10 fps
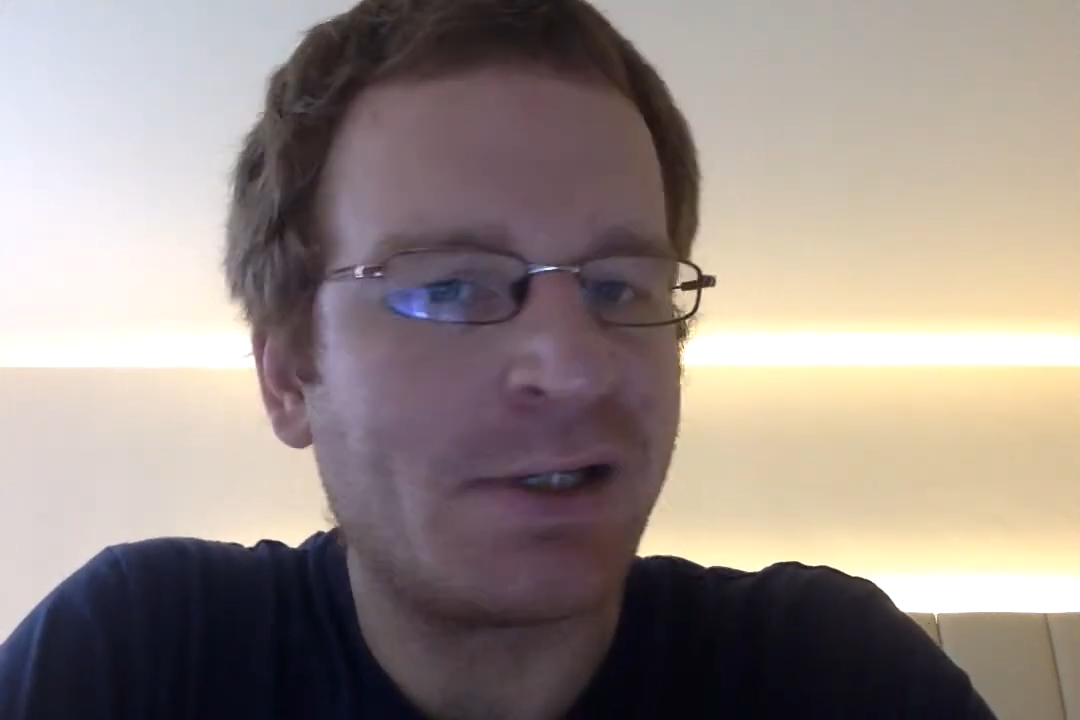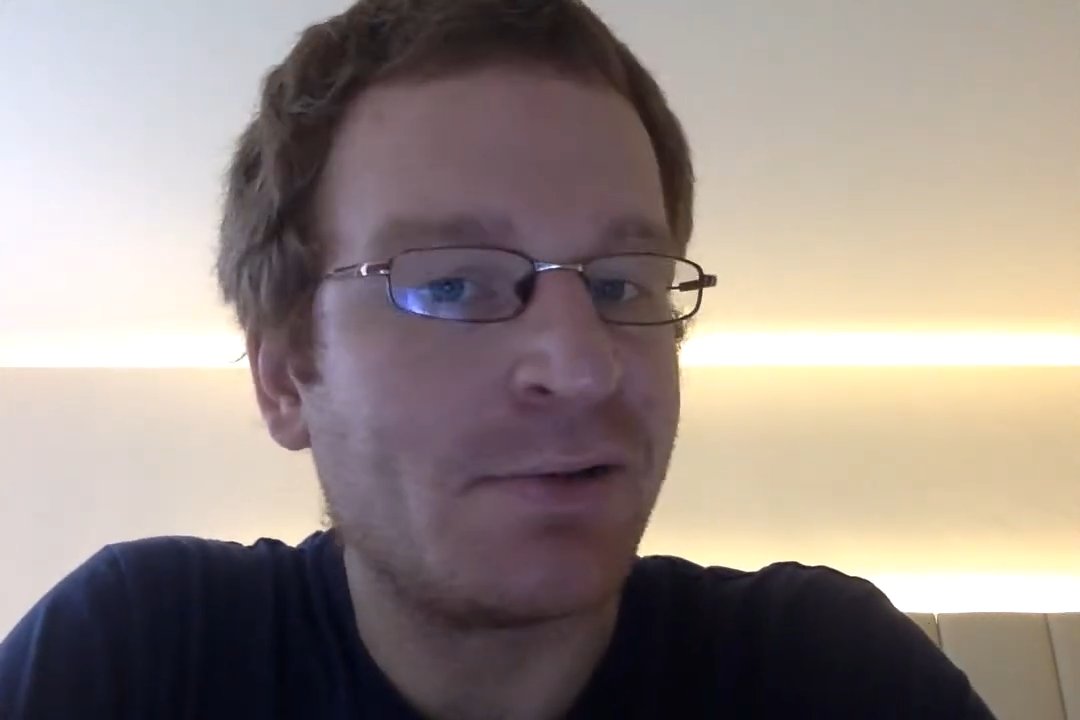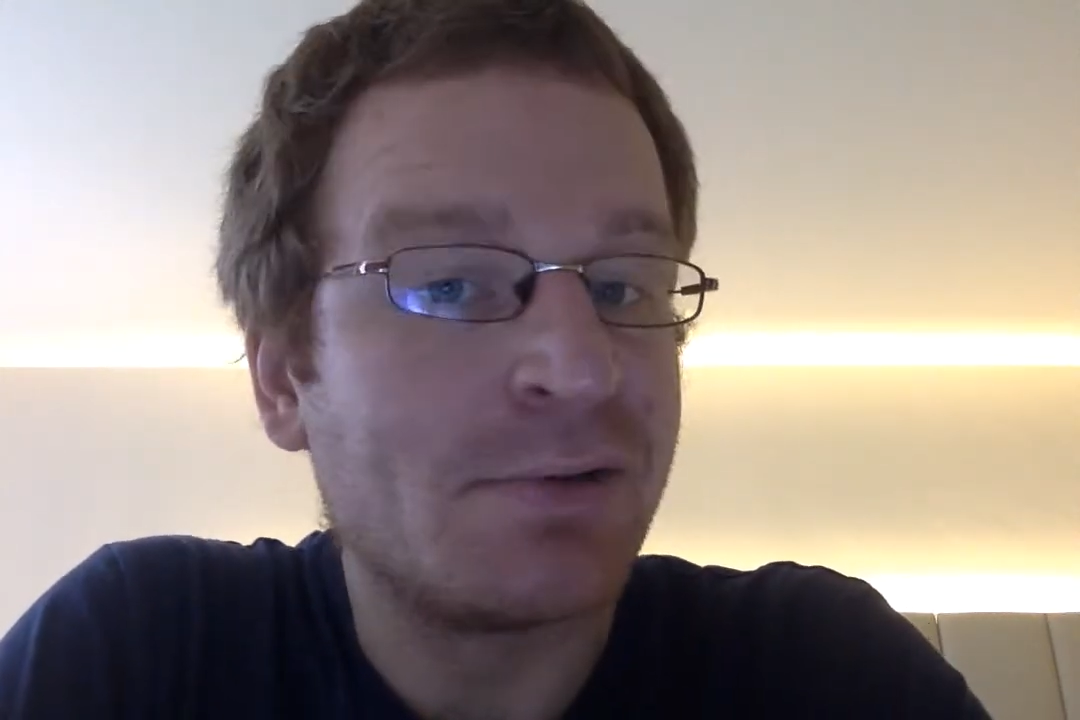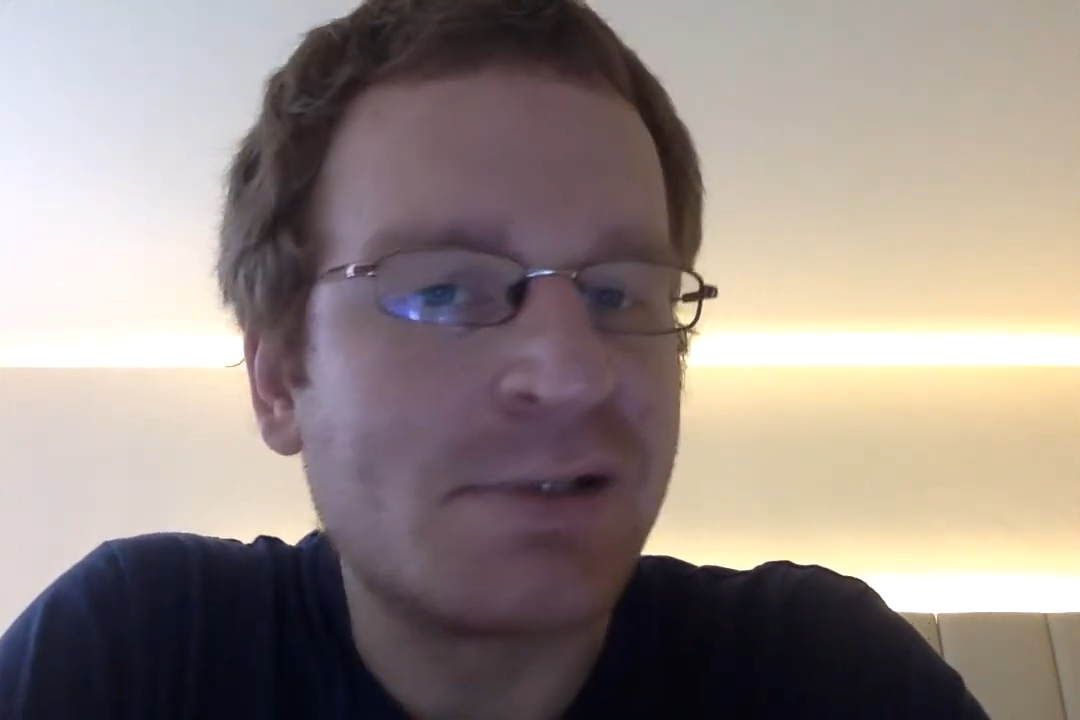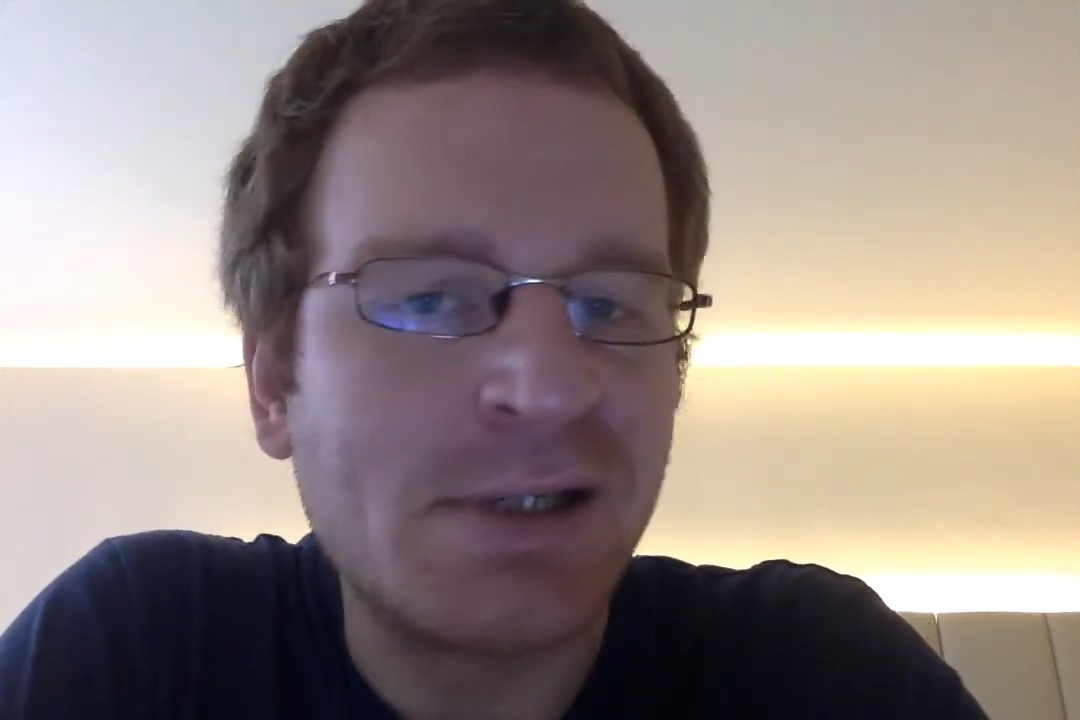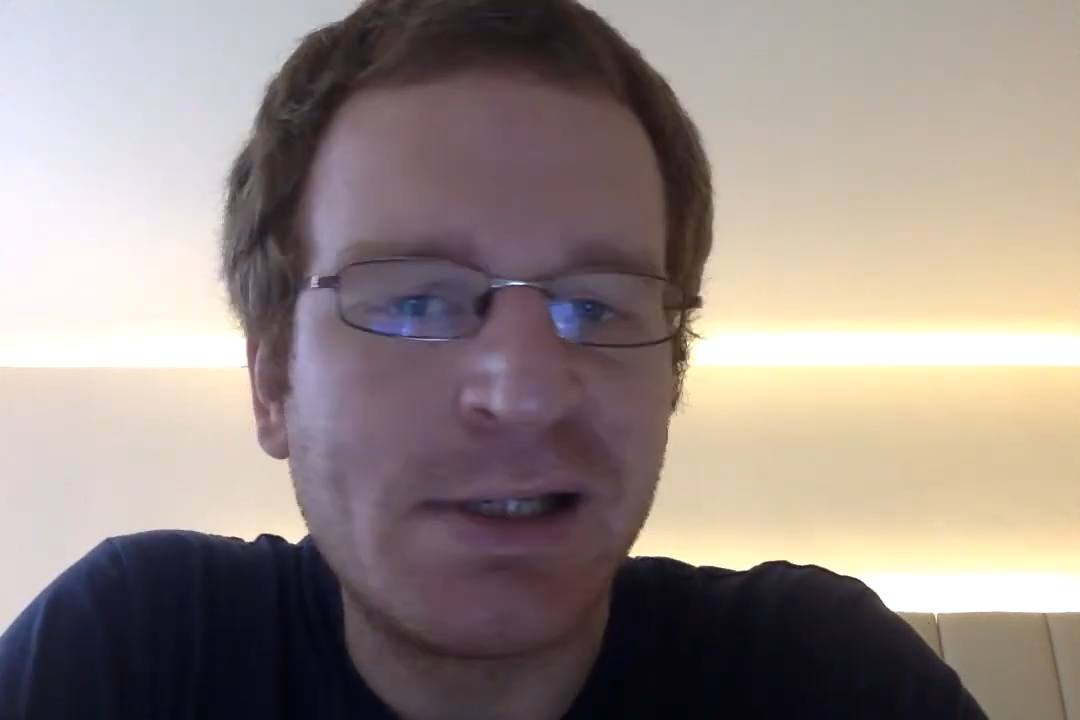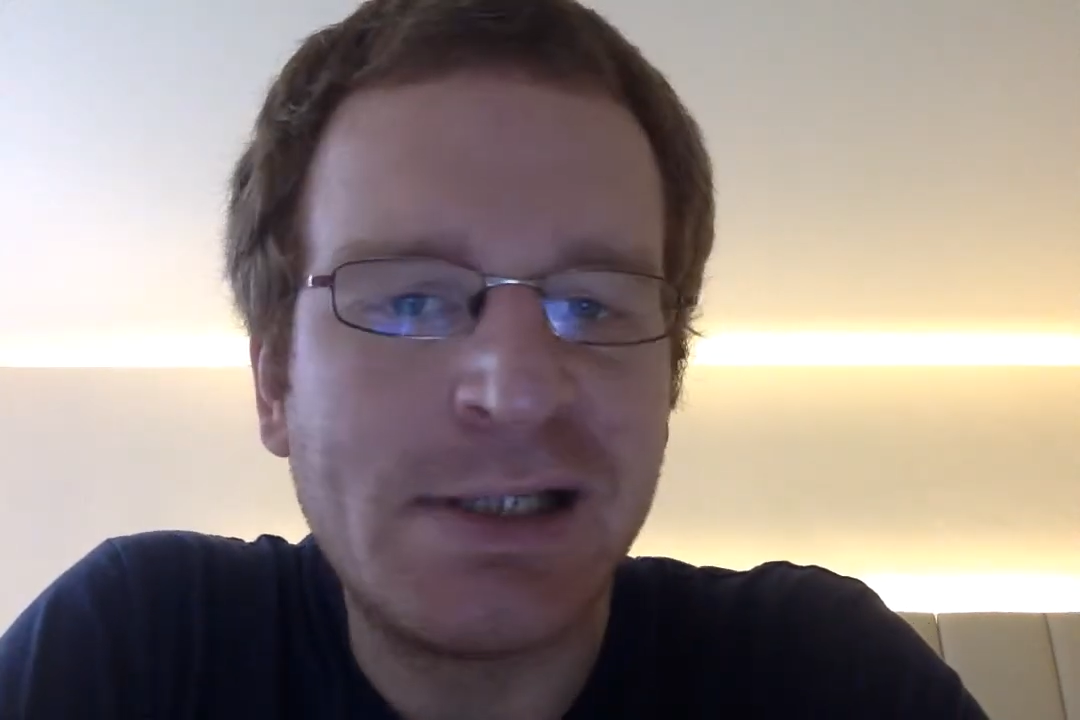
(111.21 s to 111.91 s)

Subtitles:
I can only say